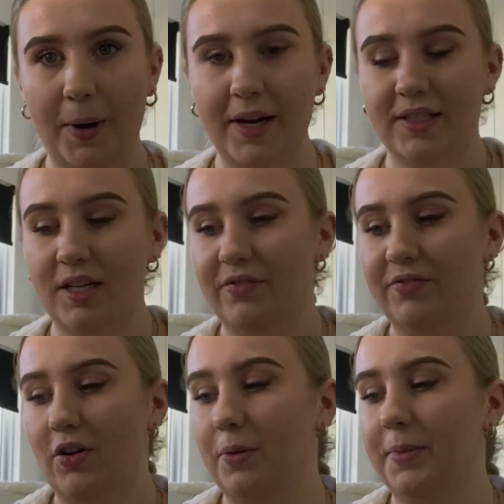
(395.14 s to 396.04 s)
buy stuff
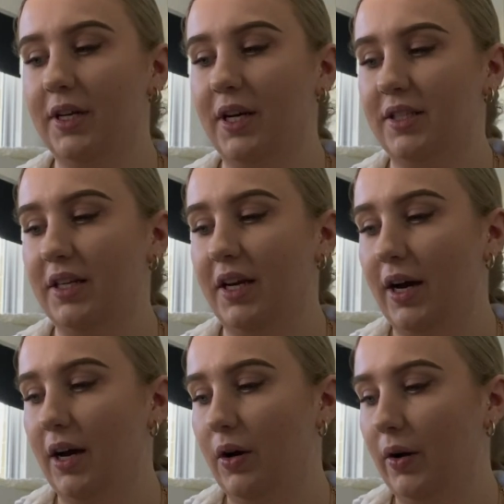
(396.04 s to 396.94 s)
from Nasty
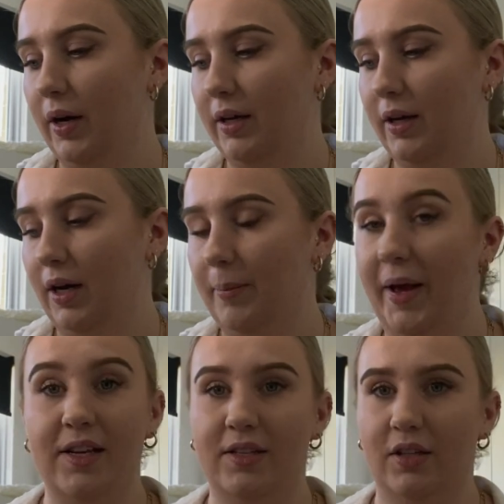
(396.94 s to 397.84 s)
Gal,
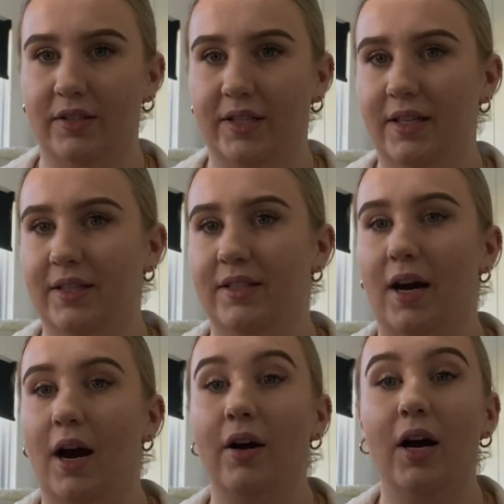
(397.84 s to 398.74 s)
Asos and
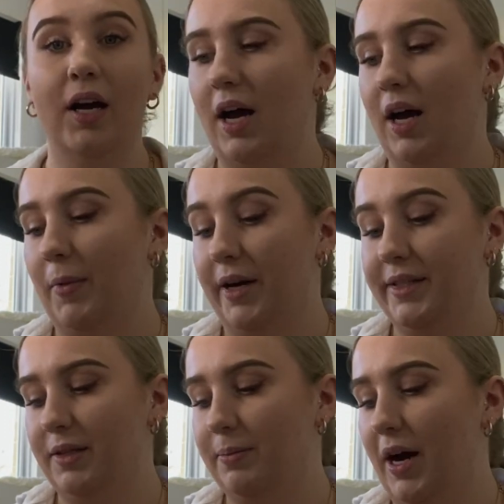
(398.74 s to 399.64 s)
Zara. I
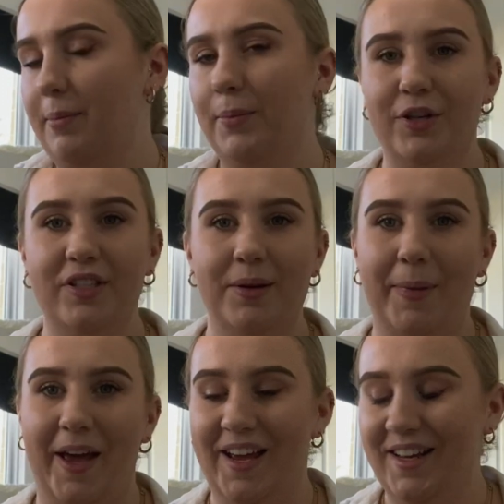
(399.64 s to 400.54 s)
did buy mostly
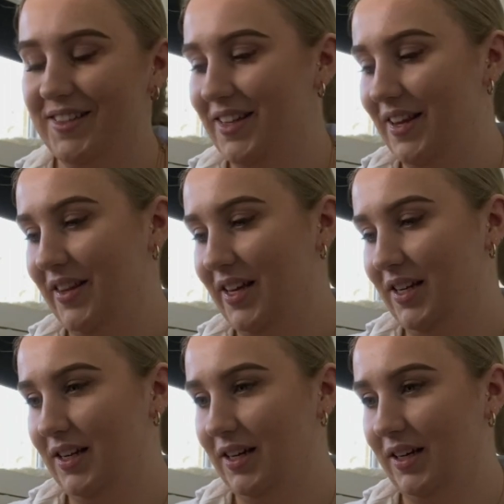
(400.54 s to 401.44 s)
pants and
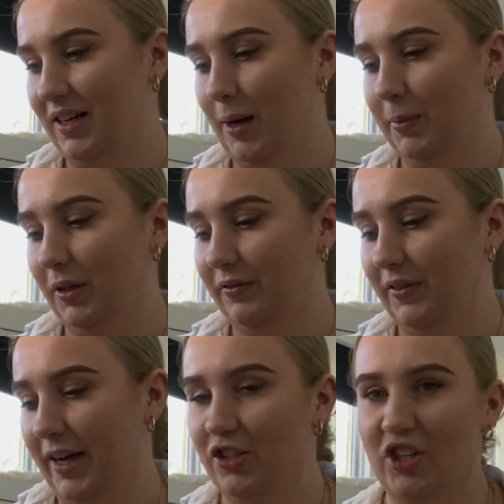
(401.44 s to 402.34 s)
then a couple of
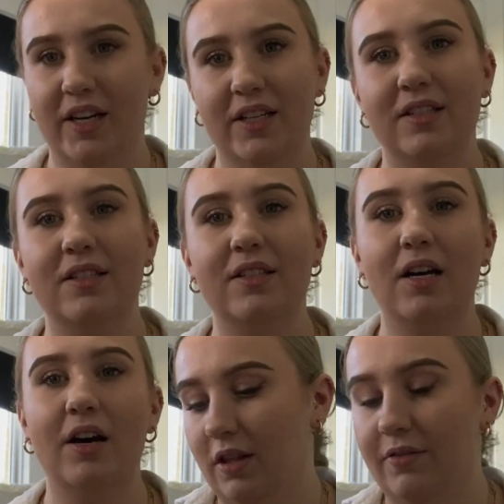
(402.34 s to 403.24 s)
like jackets and
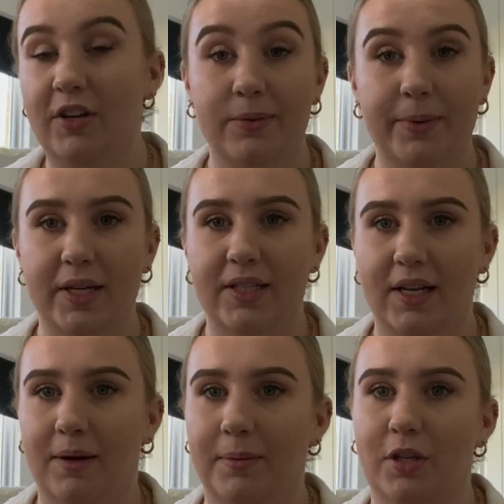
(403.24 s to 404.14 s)
stuff. The first place
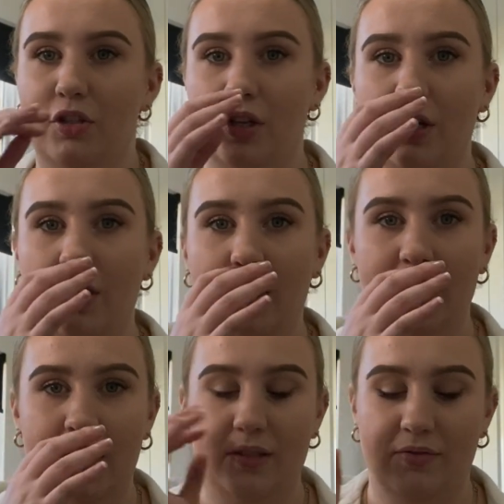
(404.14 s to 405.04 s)
that I'm going to show you
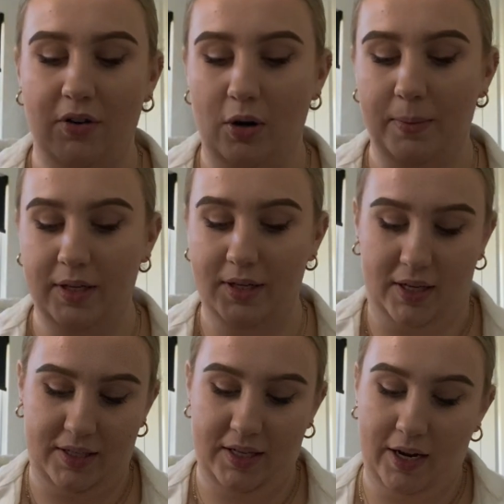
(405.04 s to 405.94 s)
is from
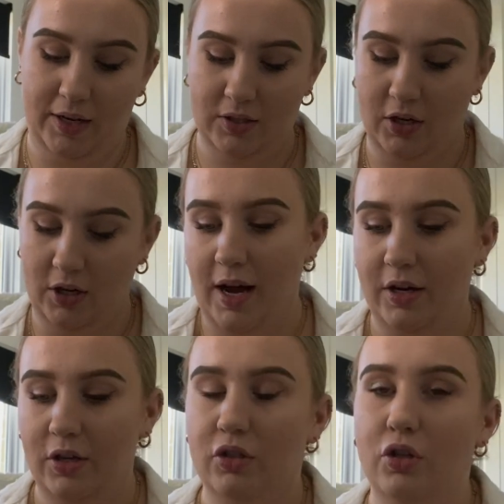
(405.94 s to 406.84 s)
Nasty Gal. So I
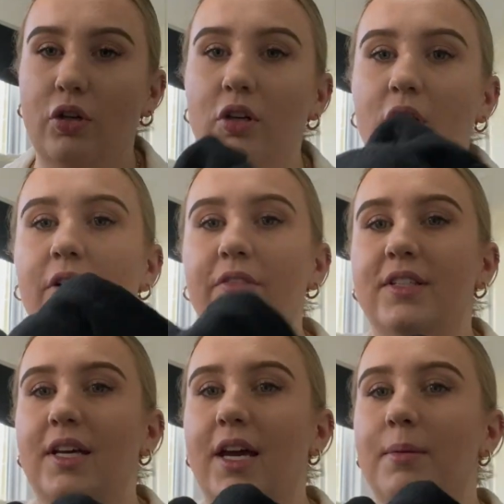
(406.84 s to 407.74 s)
got two of the
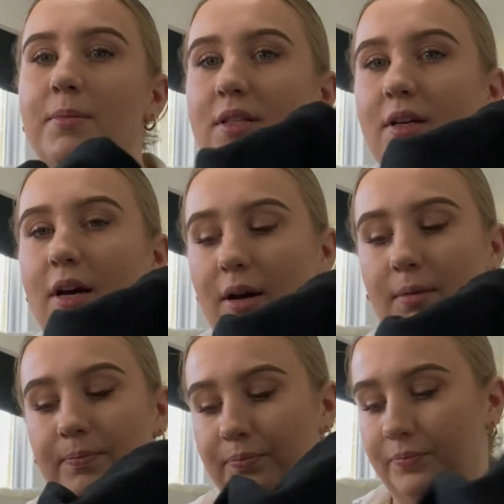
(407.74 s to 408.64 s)
same
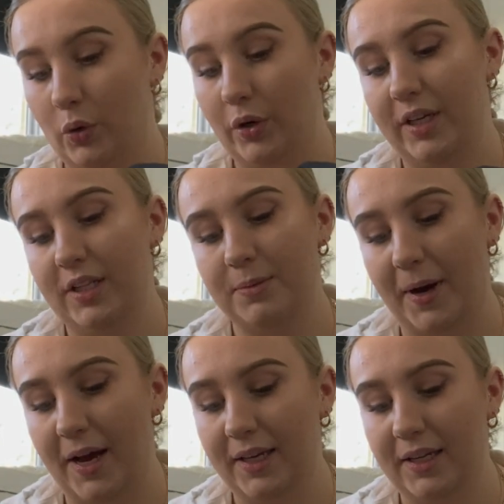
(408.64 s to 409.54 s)
hoodies
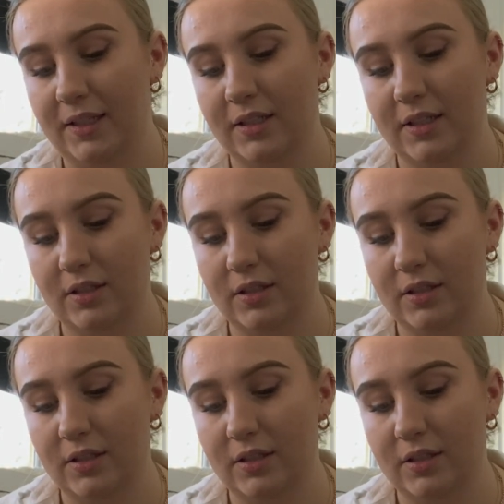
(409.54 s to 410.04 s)
but in